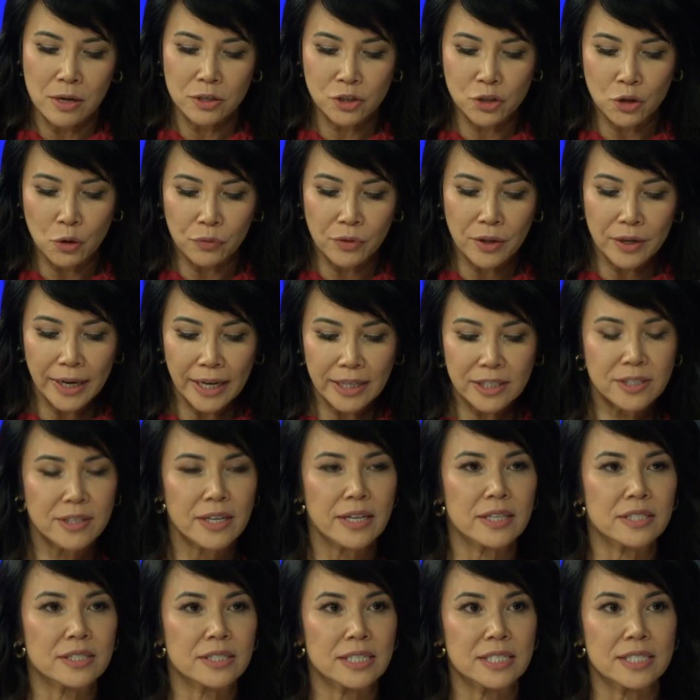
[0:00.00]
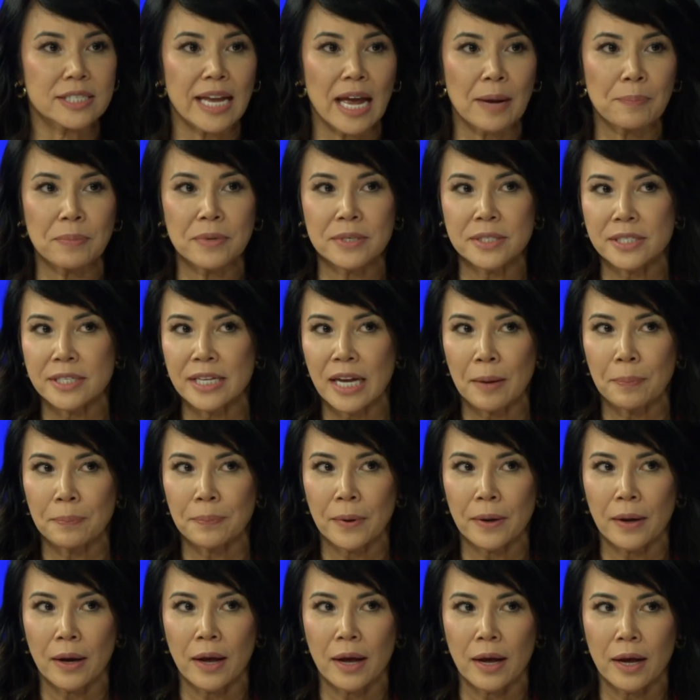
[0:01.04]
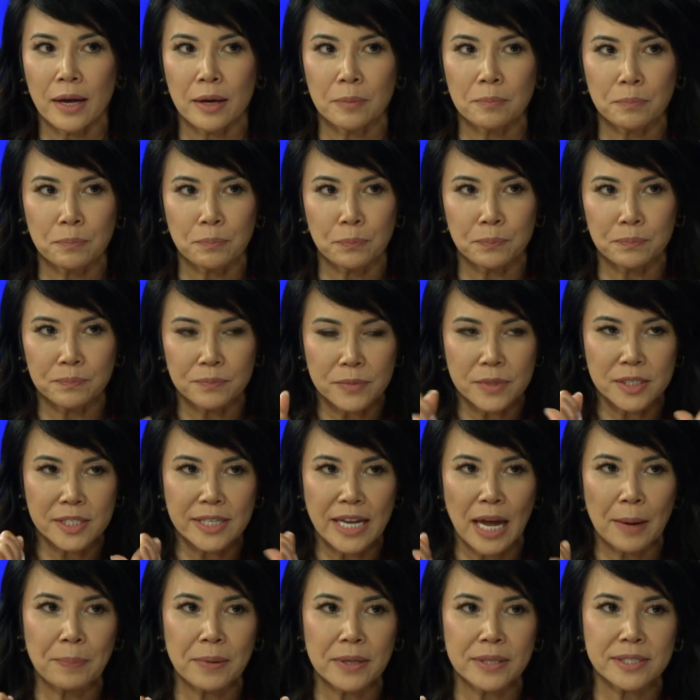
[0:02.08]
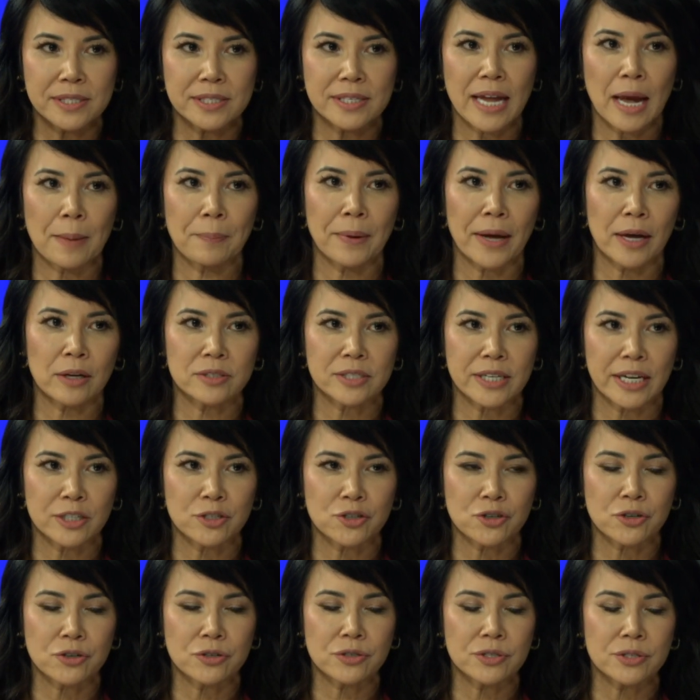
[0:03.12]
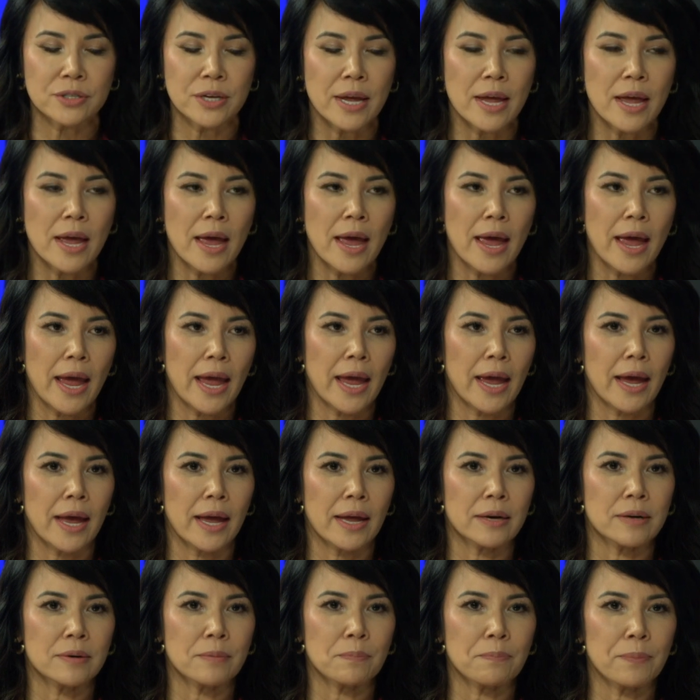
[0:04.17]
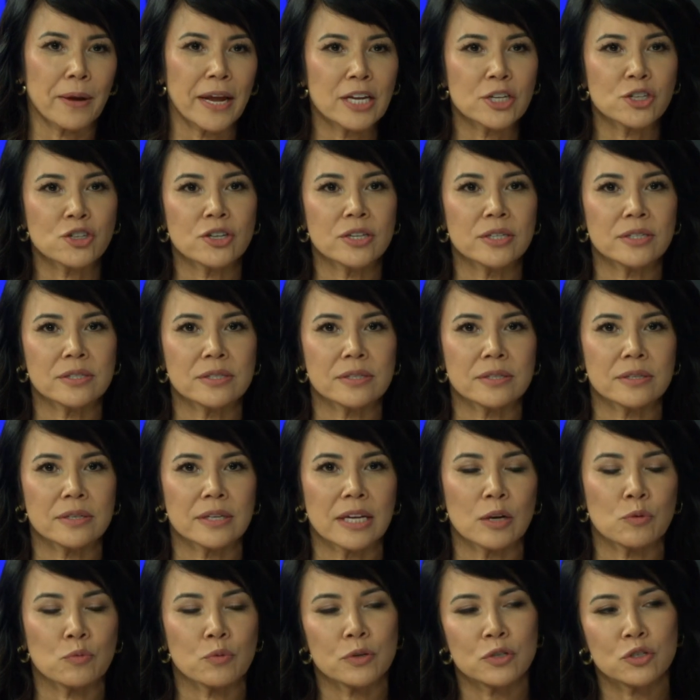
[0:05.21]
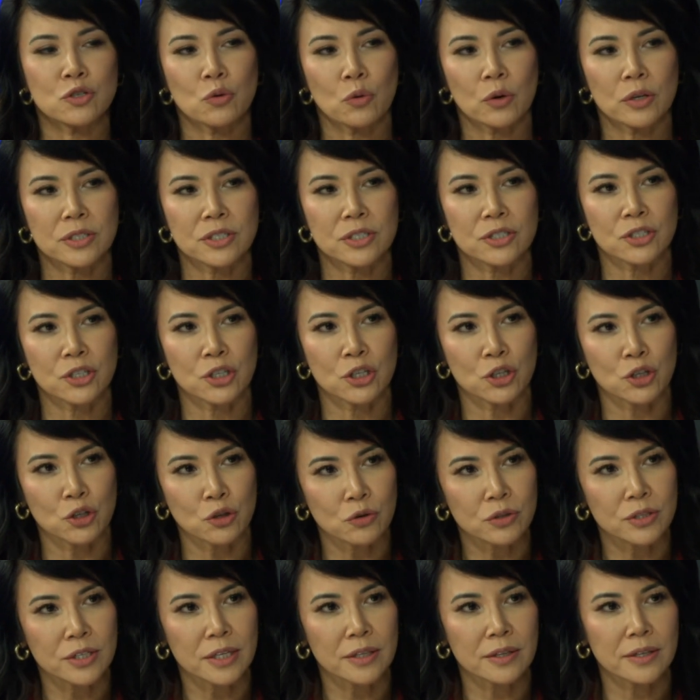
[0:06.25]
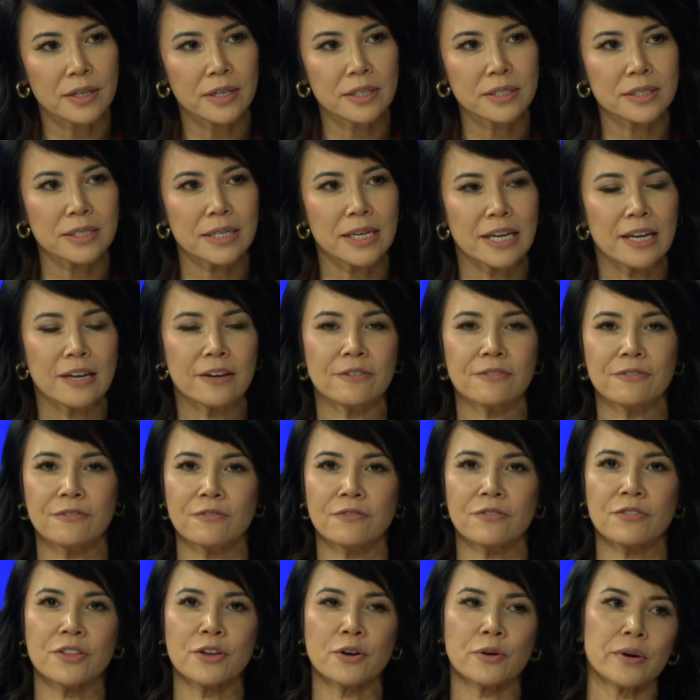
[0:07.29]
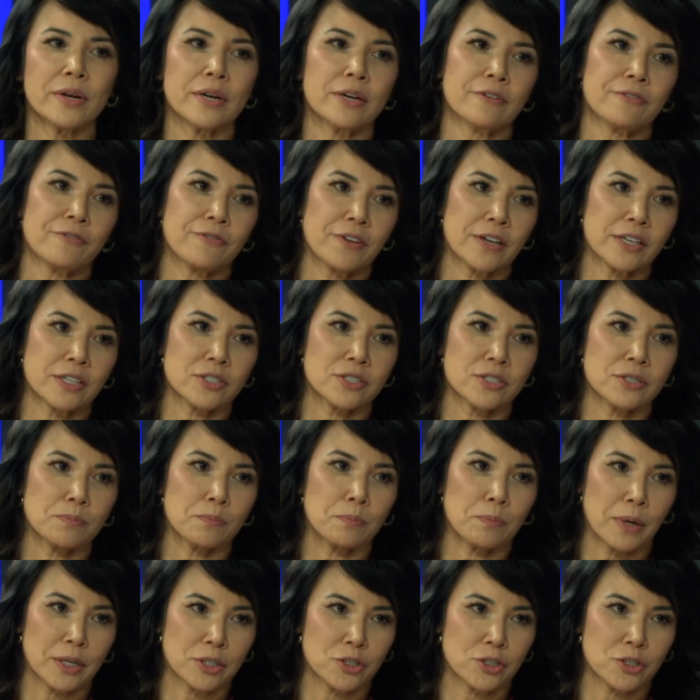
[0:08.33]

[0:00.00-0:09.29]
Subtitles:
So the next thing is the snap-in, snap-out dentures. And patients can resort to using this if they're in a fixed budget.